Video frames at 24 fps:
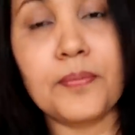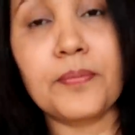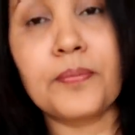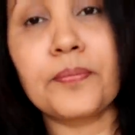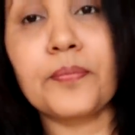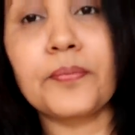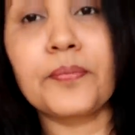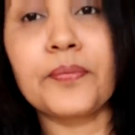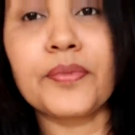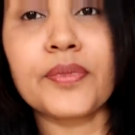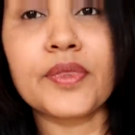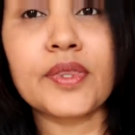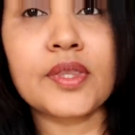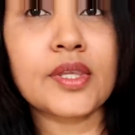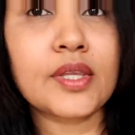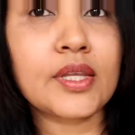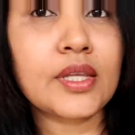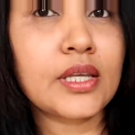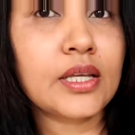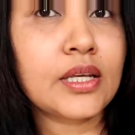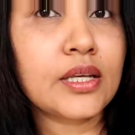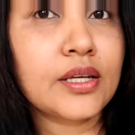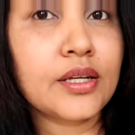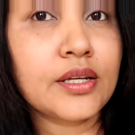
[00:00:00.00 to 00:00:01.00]
I was gonna
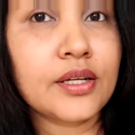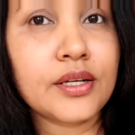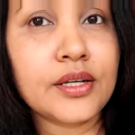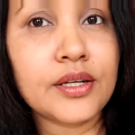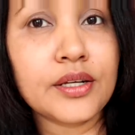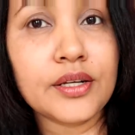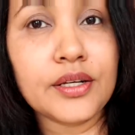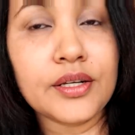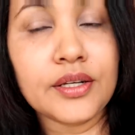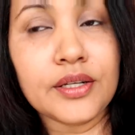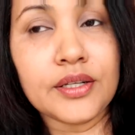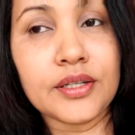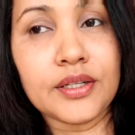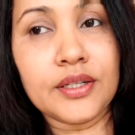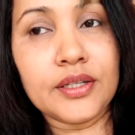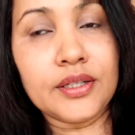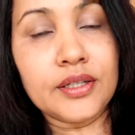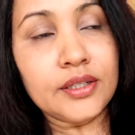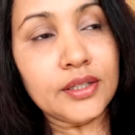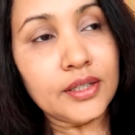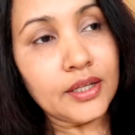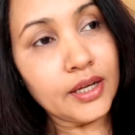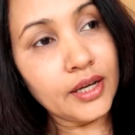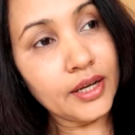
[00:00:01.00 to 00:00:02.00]
drop Salty
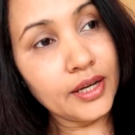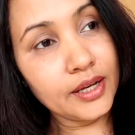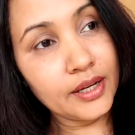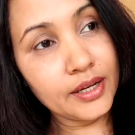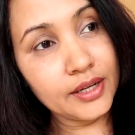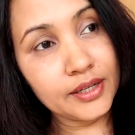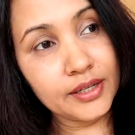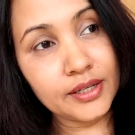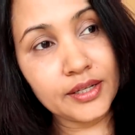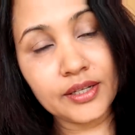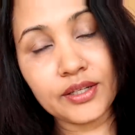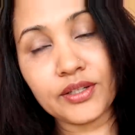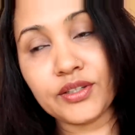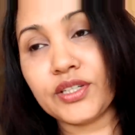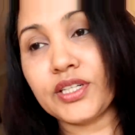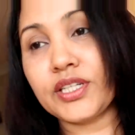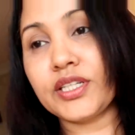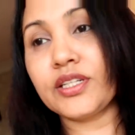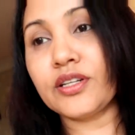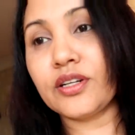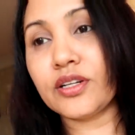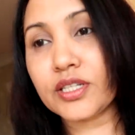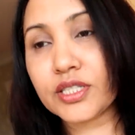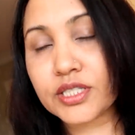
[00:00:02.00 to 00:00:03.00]
Springs. You
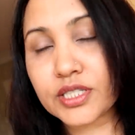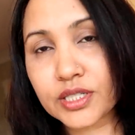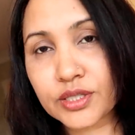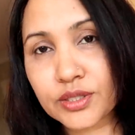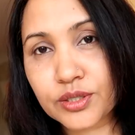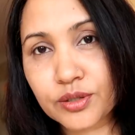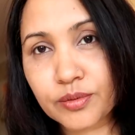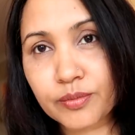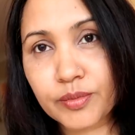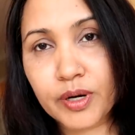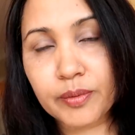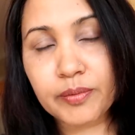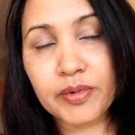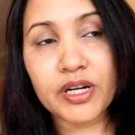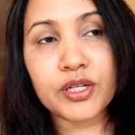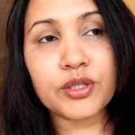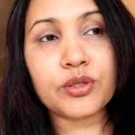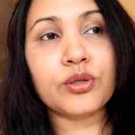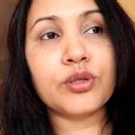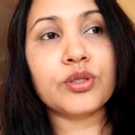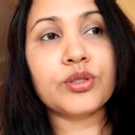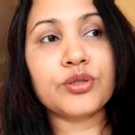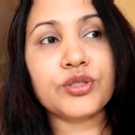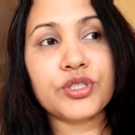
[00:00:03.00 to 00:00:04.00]
did not listen to your mom. I
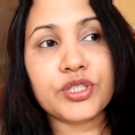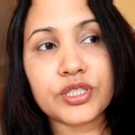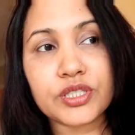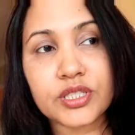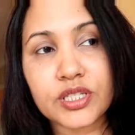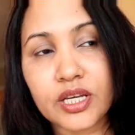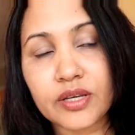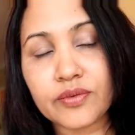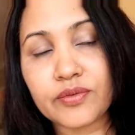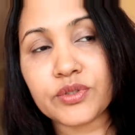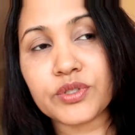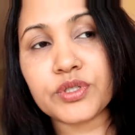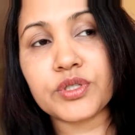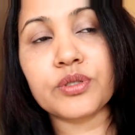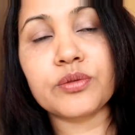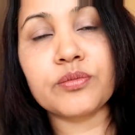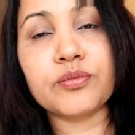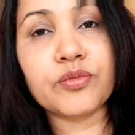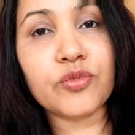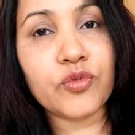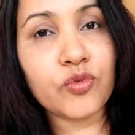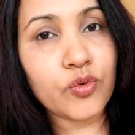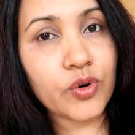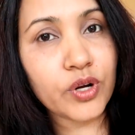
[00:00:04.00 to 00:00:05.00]
told you just give it
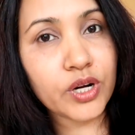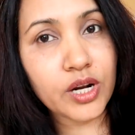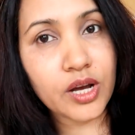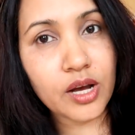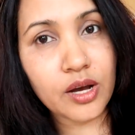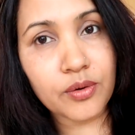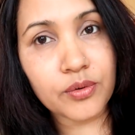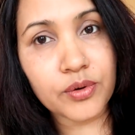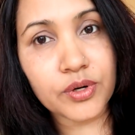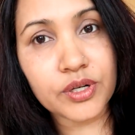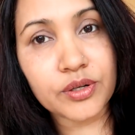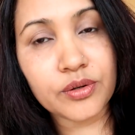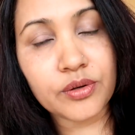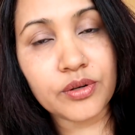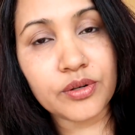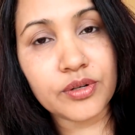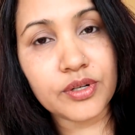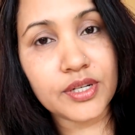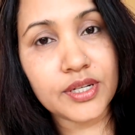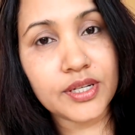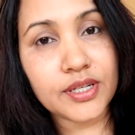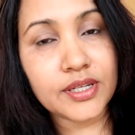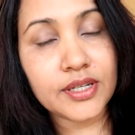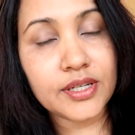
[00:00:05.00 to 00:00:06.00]
one hour
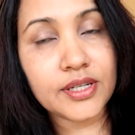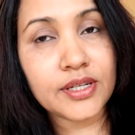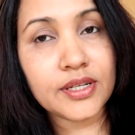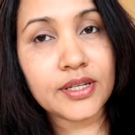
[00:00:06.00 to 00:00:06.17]
only.